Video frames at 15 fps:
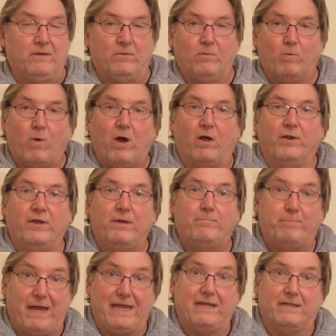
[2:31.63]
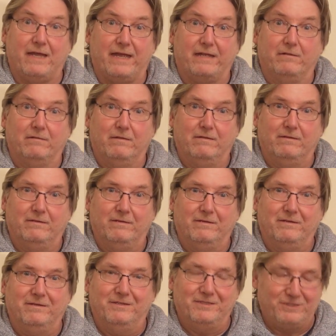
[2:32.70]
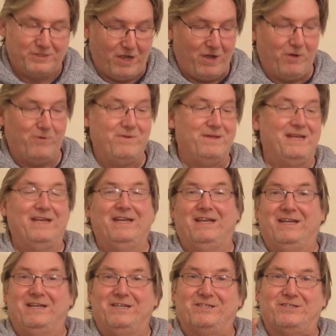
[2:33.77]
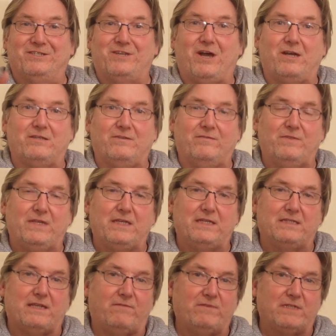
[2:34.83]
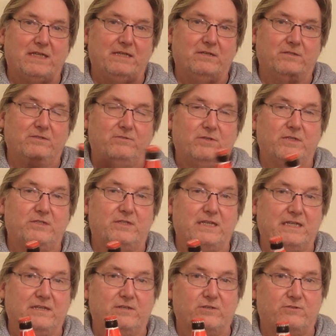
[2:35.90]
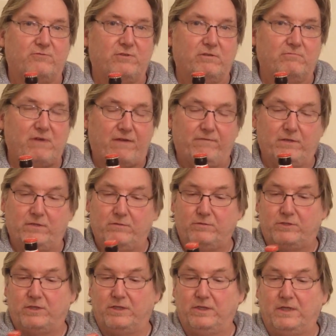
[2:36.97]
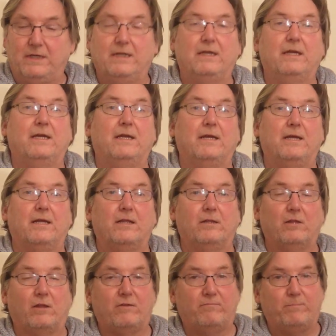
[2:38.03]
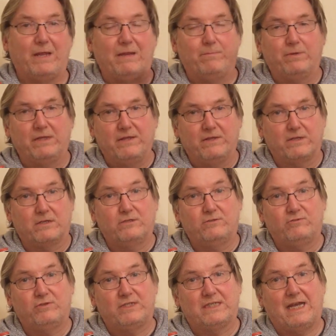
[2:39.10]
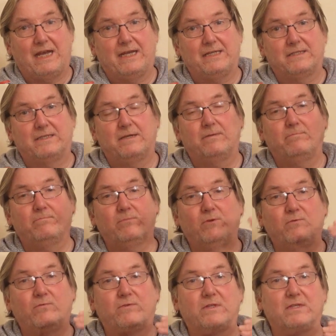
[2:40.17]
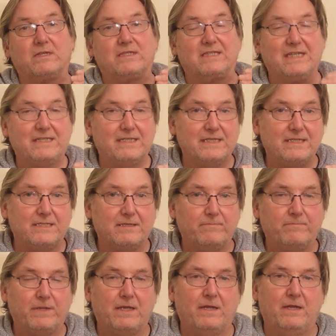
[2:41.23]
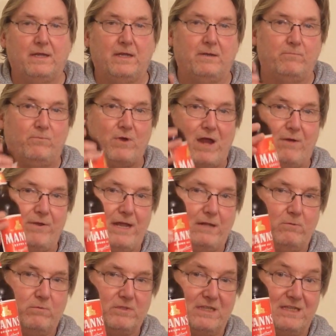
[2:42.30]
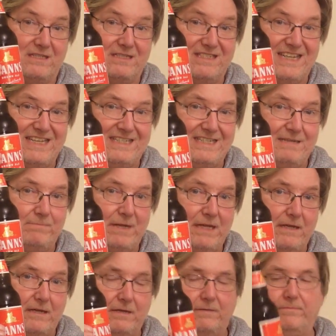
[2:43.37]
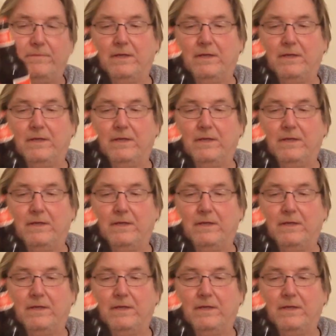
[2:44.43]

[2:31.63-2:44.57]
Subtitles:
One, pale ale. So, start of the 1700s, the Industrial Revolution, a lot of people in the countrysides moved to the cities. Brown ale was a city beer.